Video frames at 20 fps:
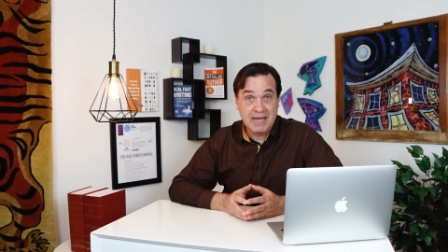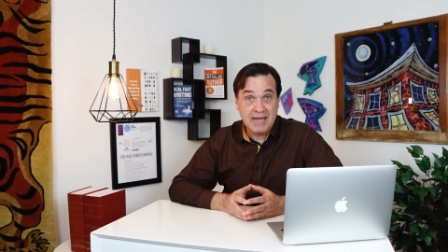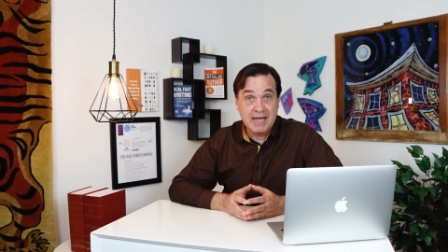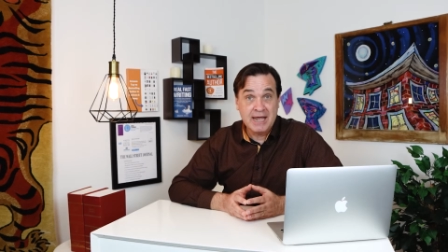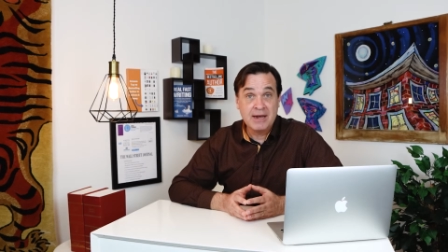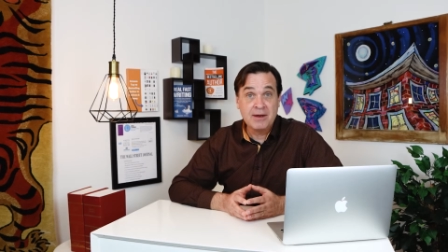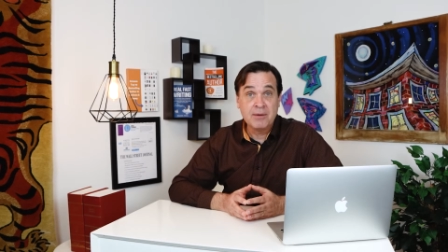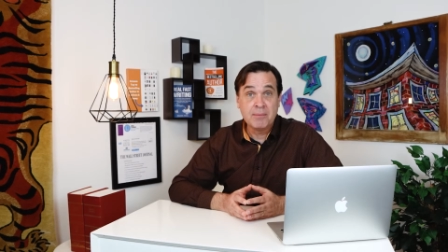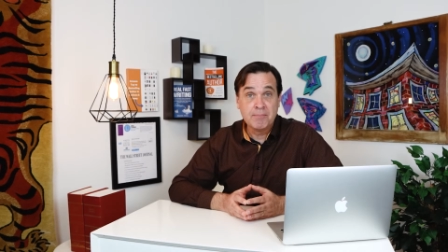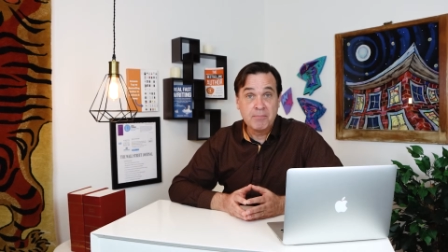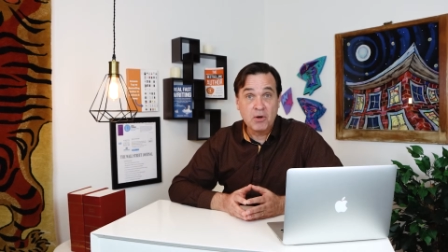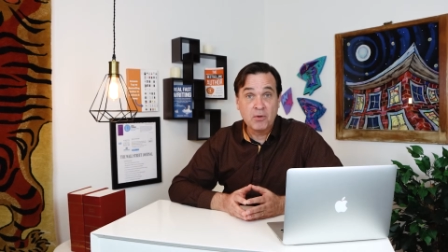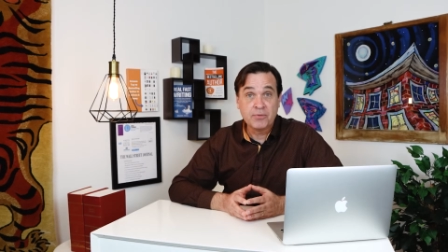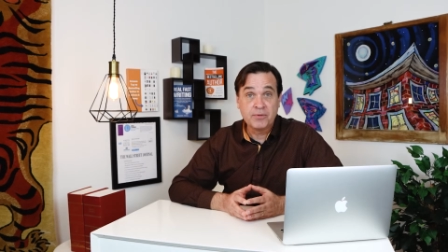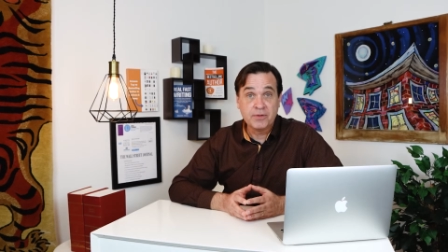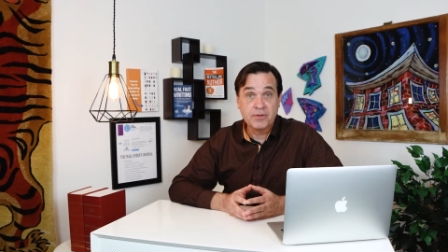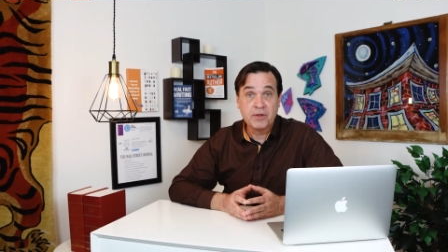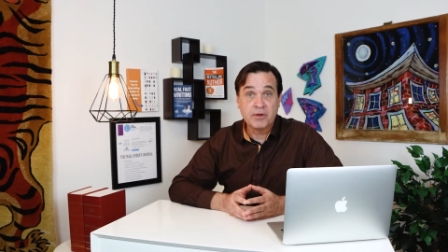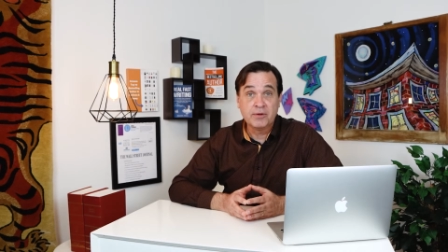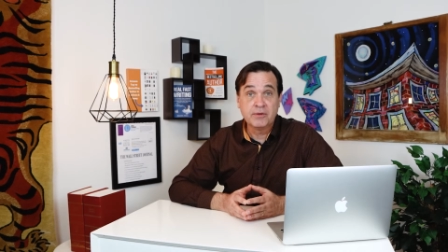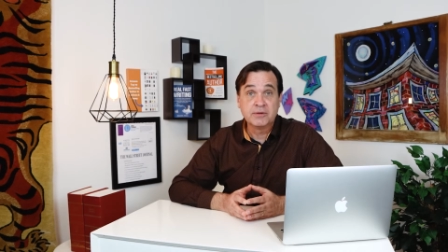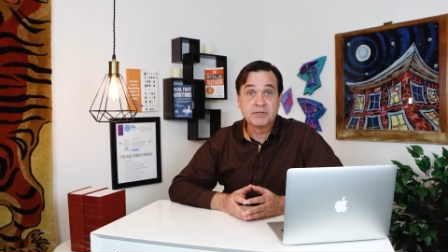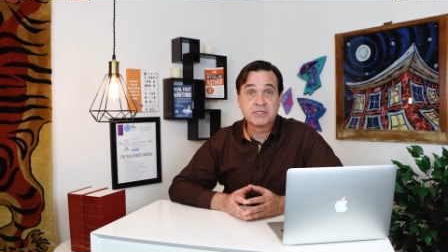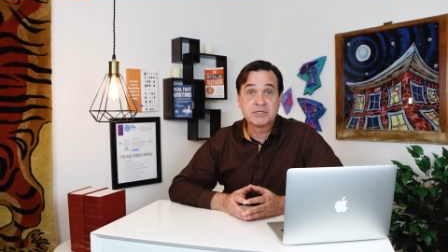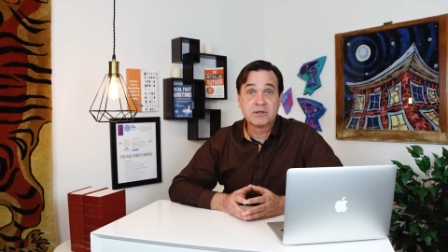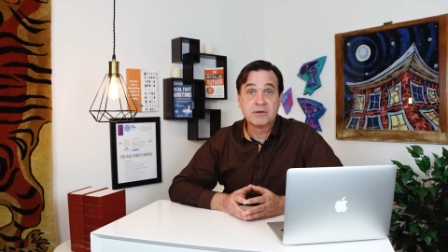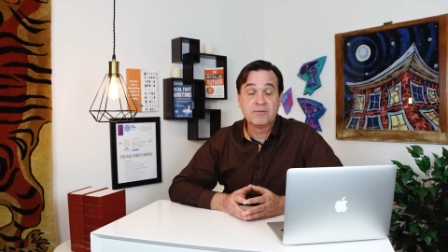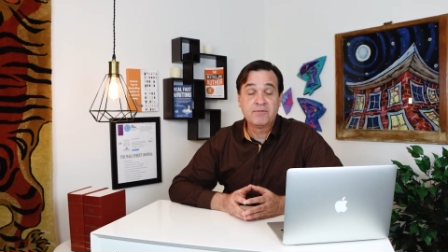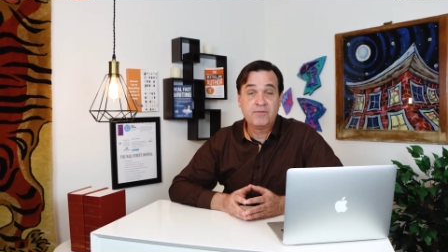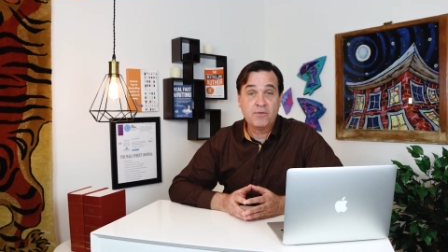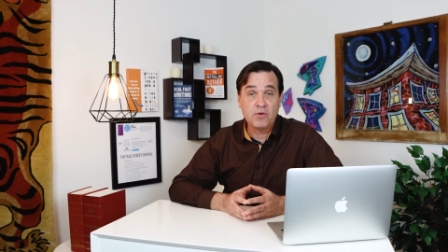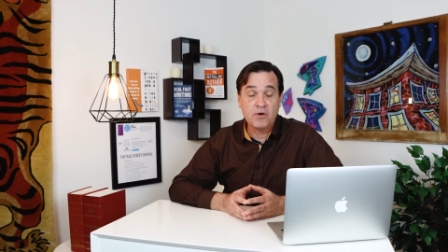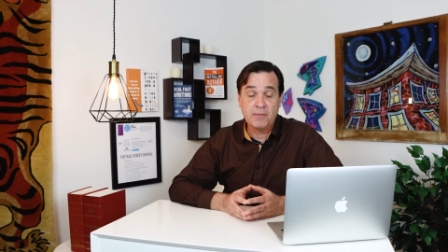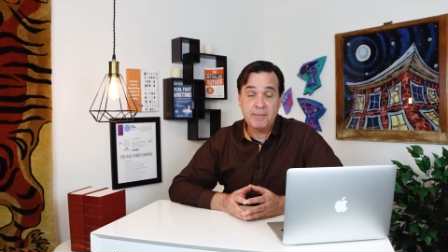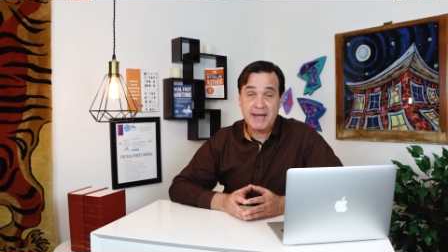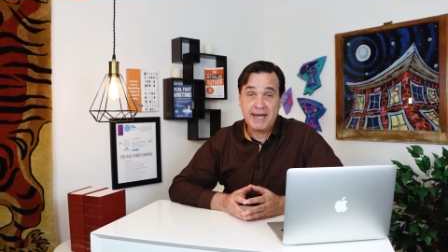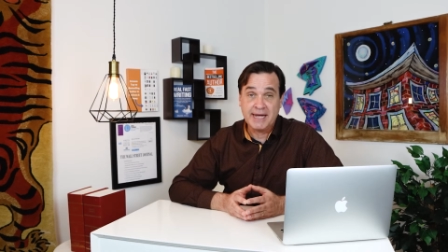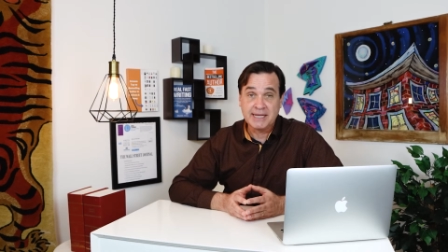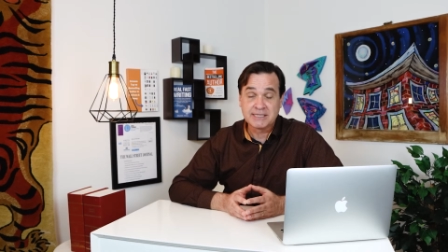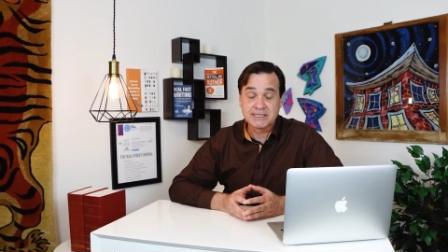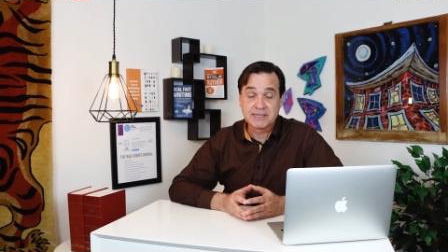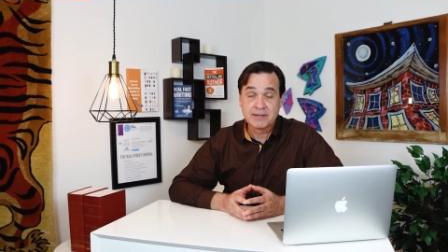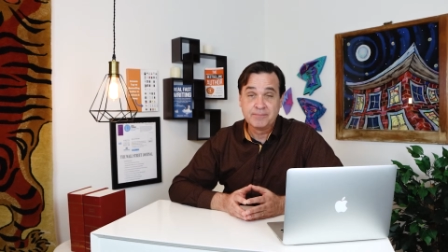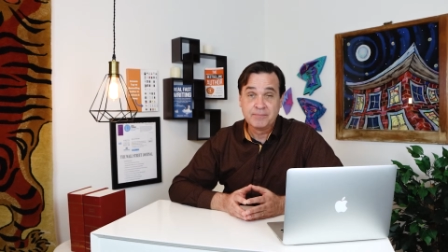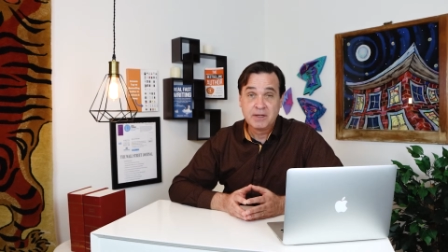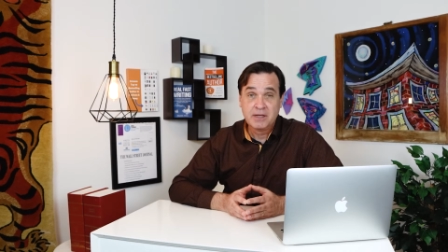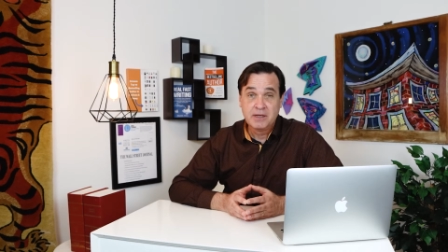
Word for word: in both of those formats.